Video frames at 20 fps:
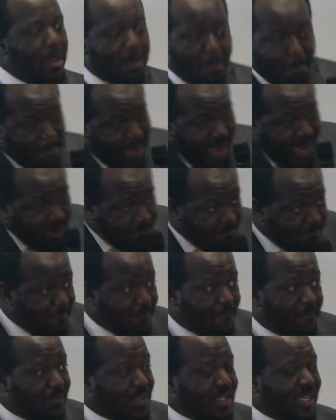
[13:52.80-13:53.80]
My
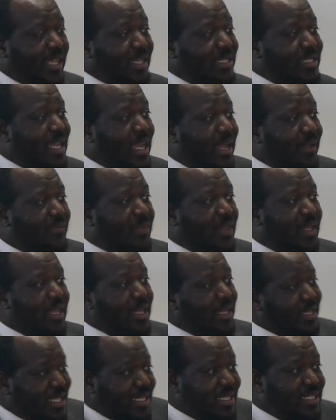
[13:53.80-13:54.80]
data,
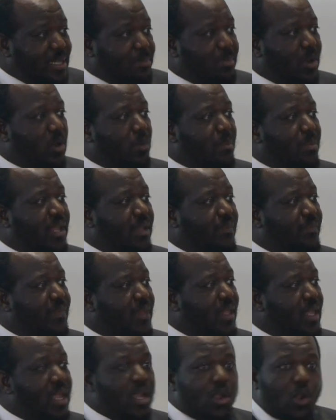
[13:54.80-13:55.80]
things about me,
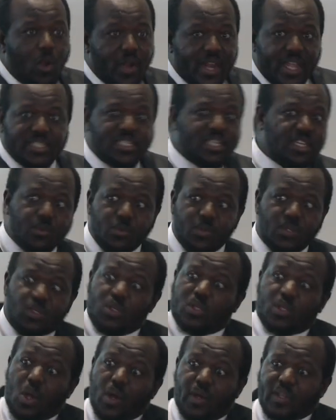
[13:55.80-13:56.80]
connecting it with
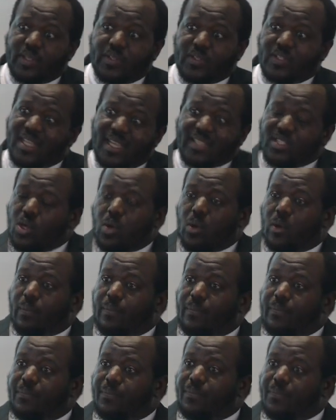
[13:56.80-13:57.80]
others. That's all.
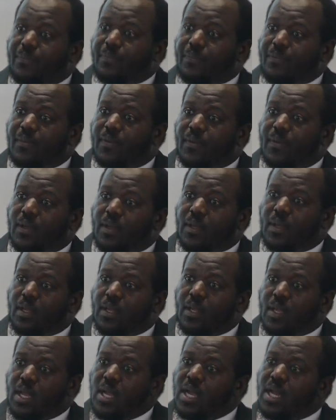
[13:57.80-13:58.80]

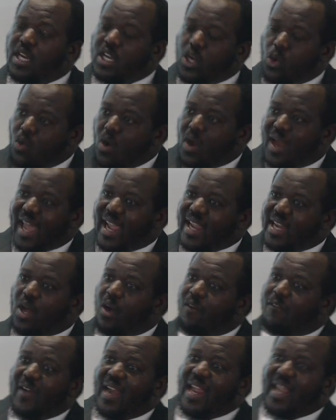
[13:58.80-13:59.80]
The whole idea
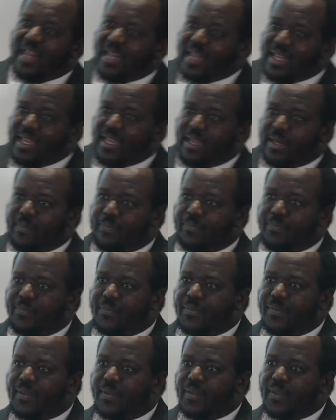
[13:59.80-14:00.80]
of LinkedIn,
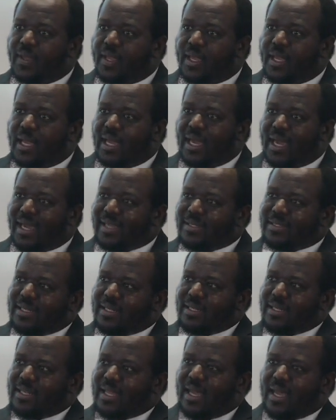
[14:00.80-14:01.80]
I
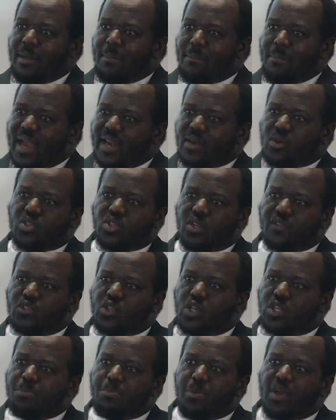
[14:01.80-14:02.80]
said it that Microsoft
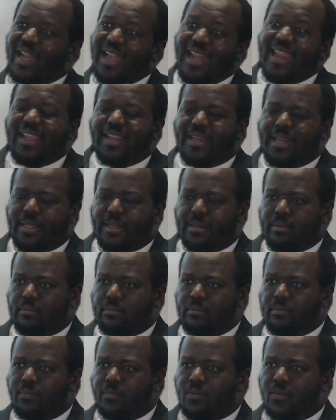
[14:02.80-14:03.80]
just bought LinkedIn
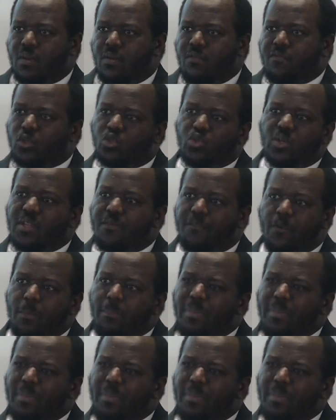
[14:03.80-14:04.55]
for $24